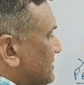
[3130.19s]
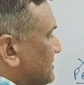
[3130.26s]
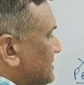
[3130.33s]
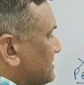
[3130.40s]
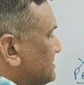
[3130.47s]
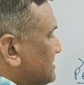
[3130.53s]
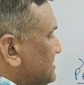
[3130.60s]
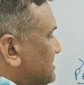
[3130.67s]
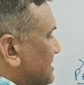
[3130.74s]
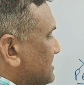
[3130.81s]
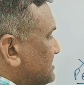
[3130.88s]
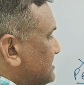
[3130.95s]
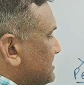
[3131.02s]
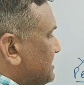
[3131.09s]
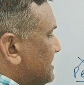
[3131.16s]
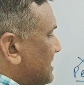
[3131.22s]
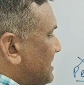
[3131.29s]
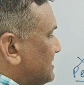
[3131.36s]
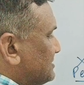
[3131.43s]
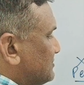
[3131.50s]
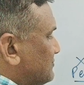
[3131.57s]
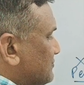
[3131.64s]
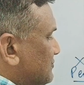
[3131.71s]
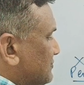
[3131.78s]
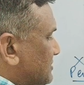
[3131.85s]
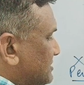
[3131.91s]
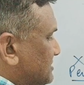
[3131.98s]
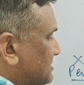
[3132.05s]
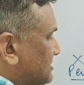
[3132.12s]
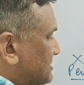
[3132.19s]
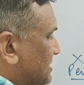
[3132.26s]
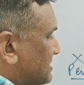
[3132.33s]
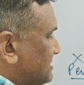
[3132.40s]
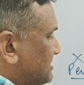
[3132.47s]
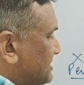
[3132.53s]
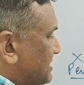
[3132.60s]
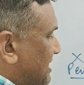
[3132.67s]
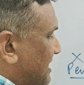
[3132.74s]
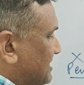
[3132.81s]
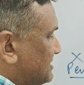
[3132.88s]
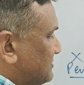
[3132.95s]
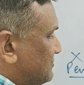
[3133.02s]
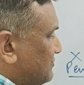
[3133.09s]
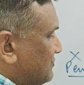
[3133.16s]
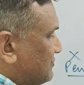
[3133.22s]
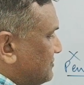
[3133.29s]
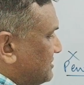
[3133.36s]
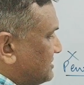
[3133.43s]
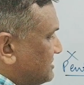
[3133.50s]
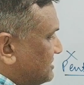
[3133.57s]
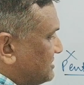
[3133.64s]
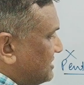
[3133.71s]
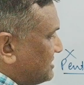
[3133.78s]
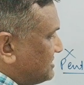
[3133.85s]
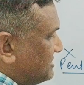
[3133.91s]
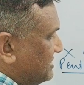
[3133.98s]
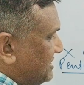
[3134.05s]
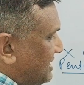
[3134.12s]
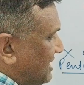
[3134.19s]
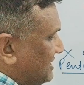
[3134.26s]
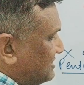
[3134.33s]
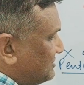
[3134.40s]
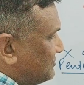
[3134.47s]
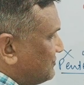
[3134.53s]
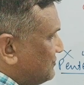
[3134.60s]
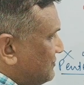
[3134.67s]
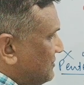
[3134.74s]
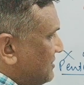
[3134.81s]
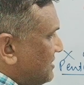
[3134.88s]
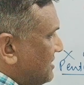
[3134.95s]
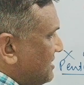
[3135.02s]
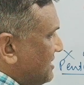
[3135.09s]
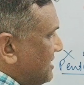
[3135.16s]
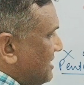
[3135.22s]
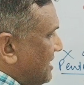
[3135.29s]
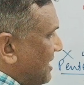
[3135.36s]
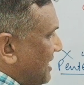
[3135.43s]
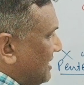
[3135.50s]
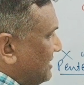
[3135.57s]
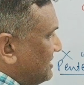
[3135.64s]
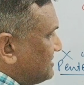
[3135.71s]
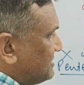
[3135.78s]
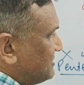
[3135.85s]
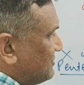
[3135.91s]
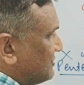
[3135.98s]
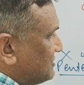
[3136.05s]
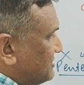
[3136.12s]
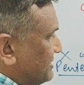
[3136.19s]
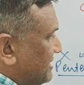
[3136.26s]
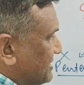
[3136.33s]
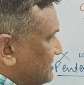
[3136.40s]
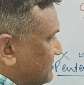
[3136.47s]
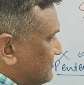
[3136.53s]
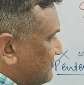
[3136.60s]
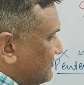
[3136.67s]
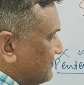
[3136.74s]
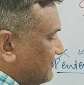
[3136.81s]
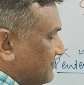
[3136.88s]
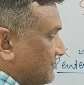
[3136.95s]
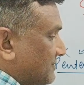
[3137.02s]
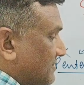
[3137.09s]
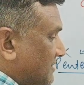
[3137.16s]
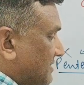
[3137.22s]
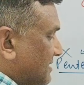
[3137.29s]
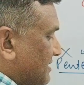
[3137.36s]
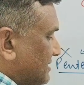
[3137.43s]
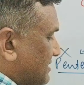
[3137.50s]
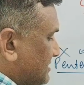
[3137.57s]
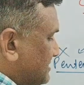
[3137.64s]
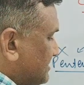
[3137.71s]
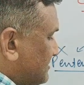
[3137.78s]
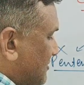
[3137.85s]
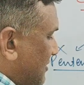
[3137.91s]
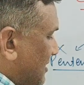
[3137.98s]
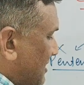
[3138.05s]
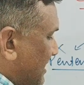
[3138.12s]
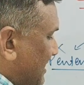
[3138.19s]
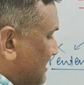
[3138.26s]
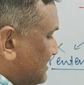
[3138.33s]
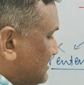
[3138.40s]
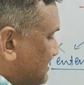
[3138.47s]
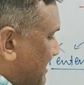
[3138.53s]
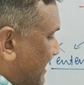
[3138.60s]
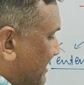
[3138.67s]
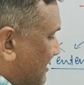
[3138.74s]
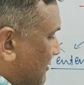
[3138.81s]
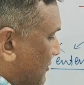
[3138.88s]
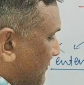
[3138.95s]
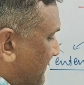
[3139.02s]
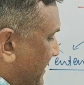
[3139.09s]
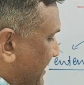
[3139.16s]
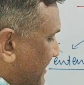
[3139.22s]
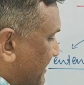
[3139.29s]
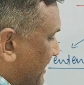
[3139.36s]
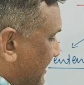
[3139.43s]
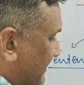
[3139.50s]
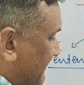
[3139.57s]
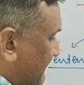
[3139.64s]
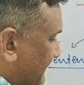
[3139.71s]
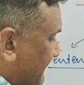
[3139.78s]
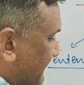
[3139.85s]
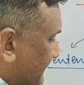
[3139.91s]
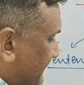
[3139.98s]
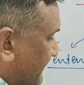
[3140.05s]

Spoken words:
This is the CS2, this is the CS2, this is the CS2, and this is your CS2. This is called as cyclopentane.